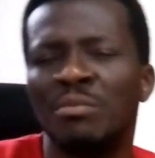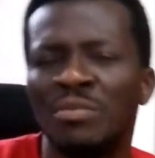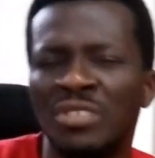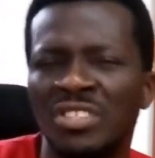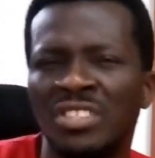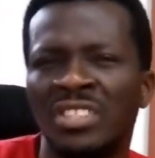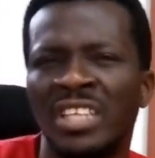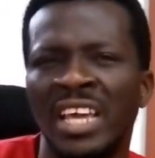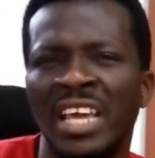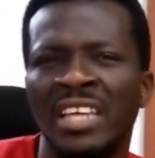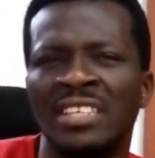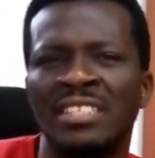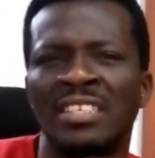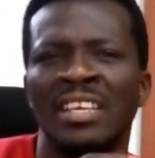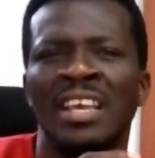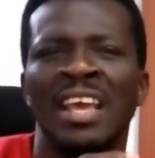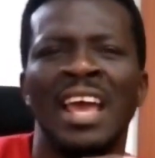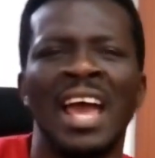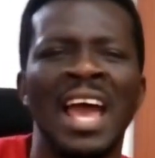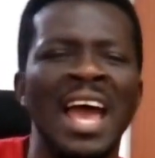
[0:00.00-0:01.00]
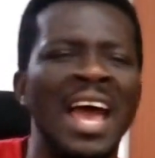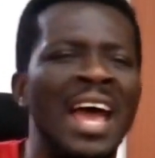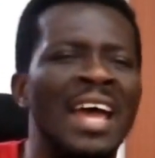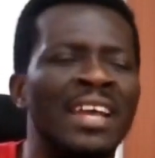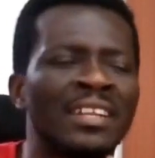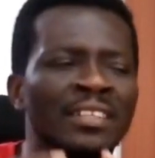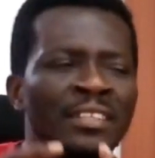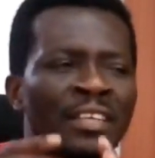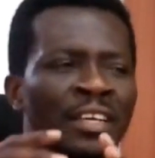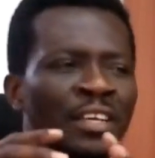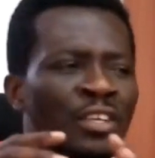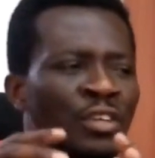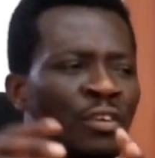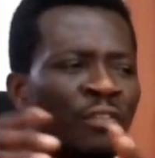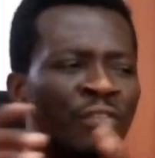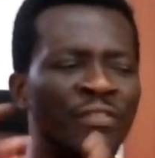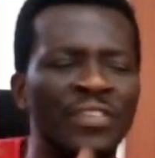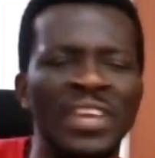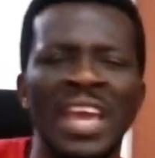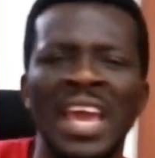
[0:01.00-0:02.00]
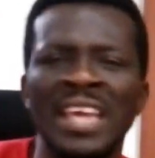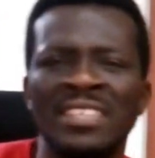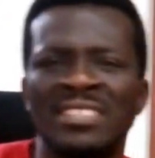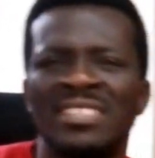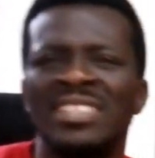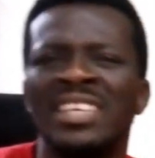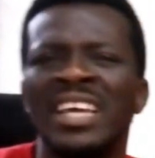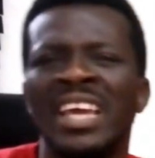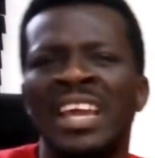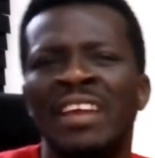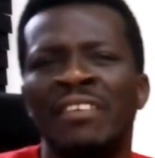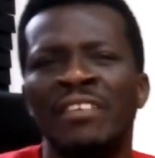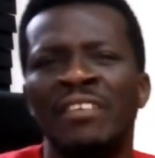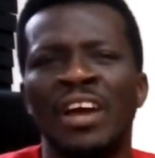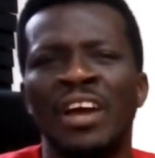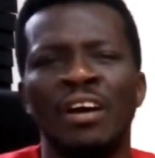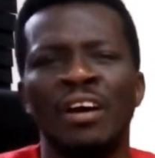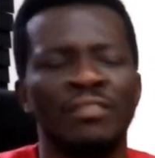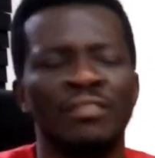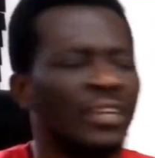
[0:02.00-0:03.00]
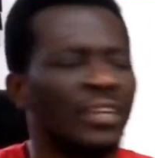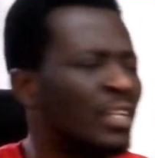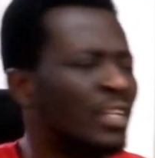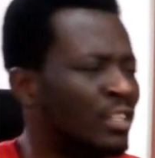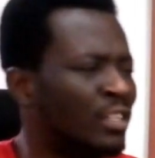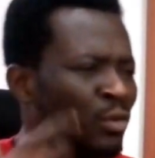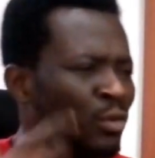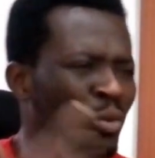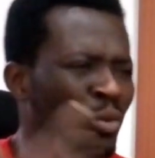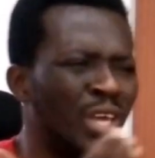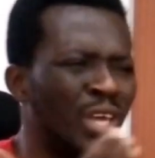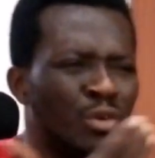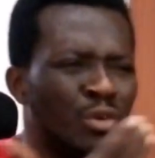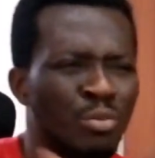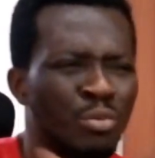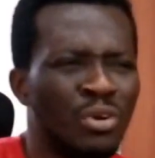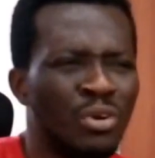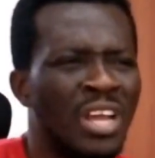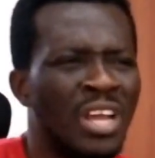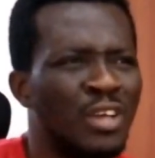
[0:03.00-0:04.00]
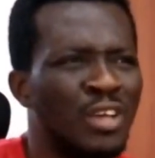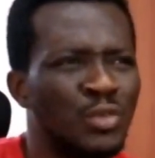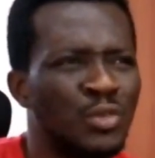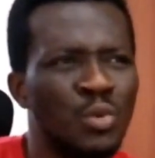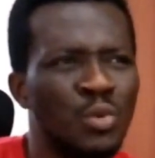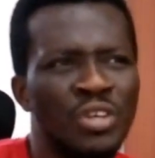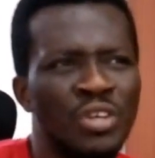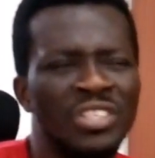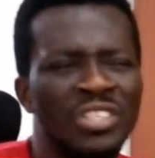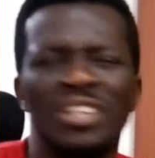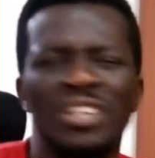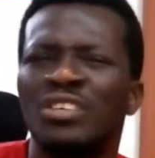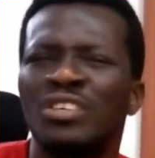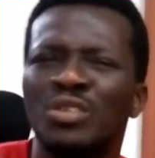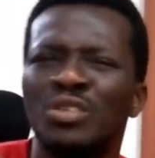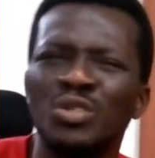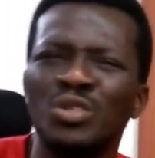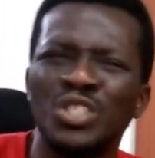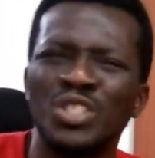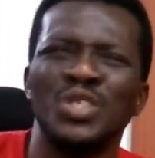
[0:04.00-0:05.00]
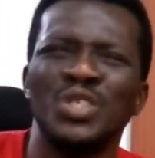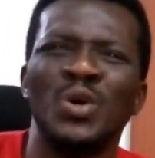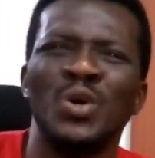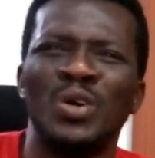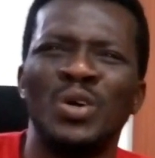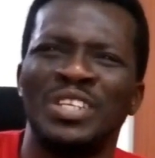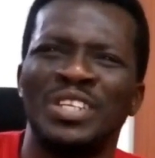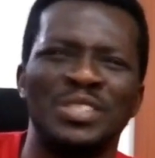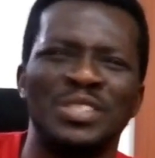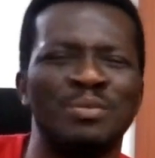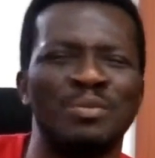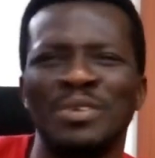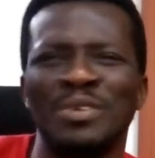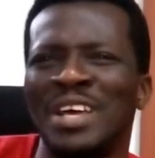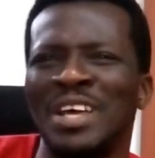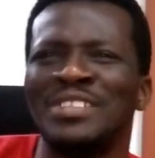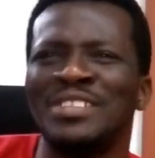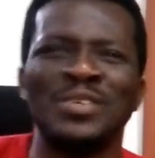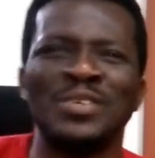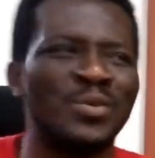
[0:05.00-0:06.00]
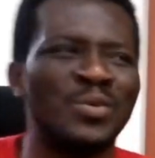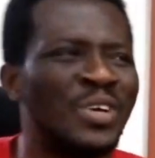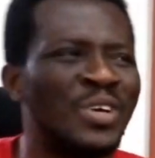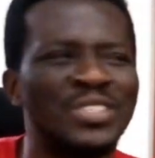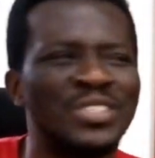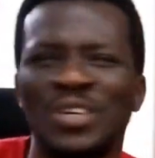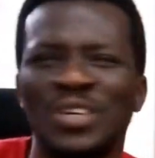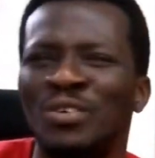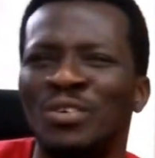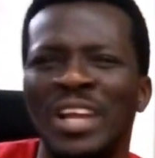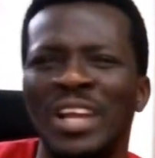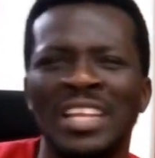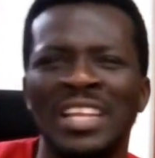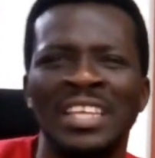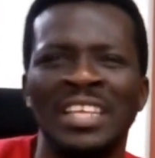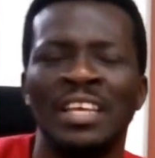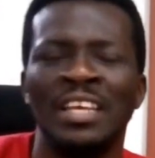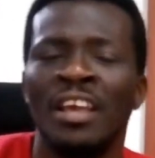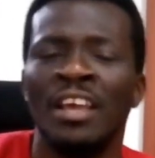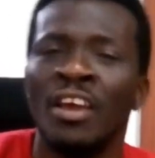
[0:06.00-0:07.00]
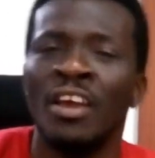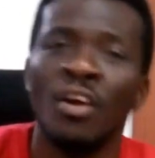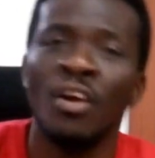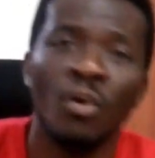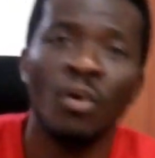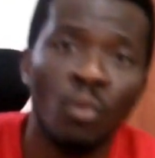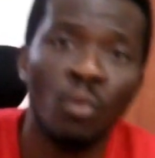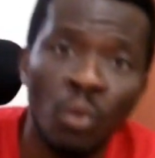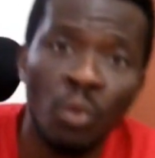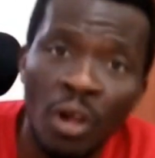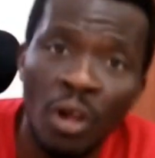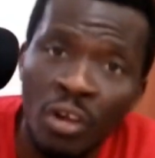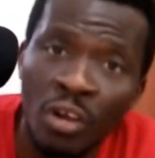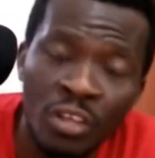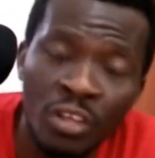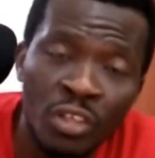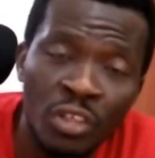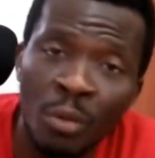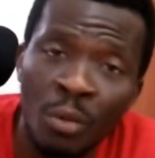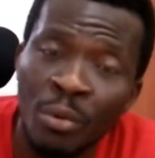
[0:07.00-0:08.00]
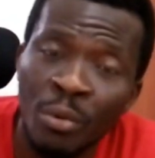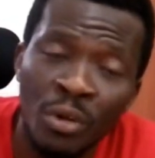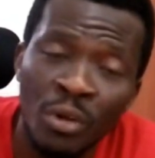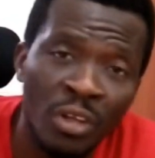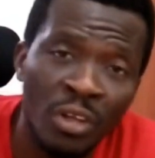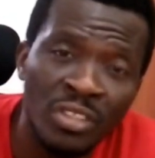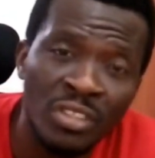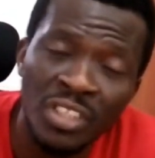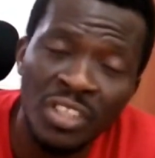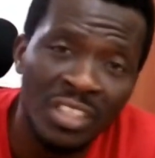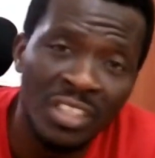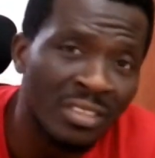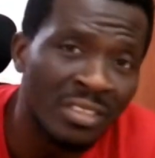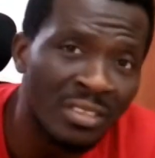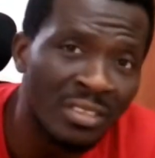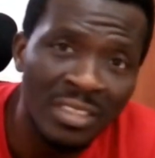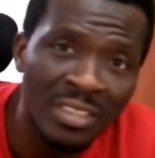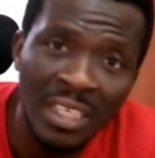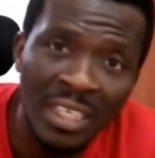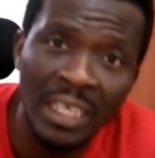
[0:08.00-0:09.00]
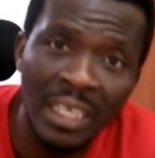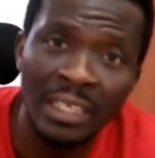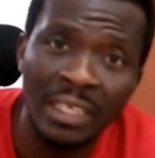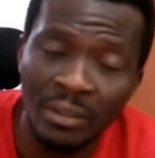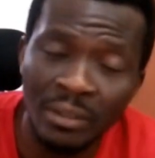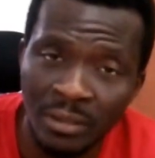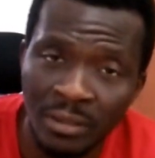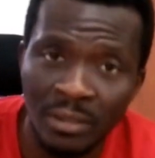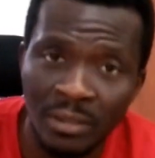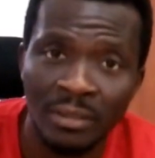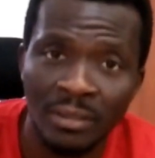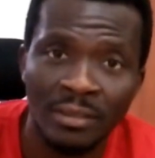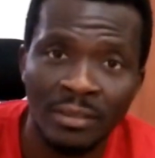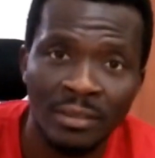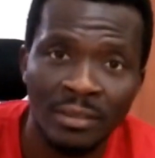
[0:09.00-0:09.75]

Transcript: mistakes and your fear is in the area of the way you pronounce words, you're not so sure that you're pronouncing words correctly, work on your pronunciation skills.